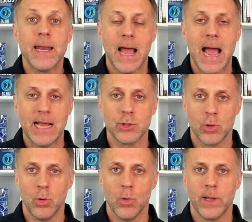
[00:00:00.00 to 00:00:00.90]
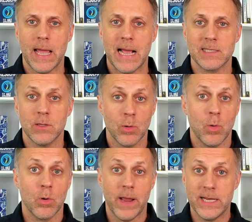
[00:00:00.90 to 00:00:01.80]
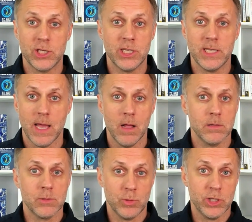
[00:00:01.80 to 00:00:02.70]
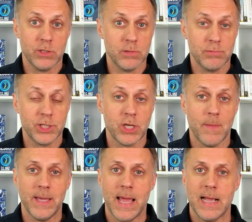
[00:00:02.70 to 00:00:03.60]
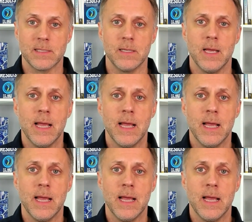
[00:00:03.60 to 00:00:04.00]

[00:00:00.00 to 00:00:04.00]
hydrochloric acid, or, or HCl, which is stomach acid,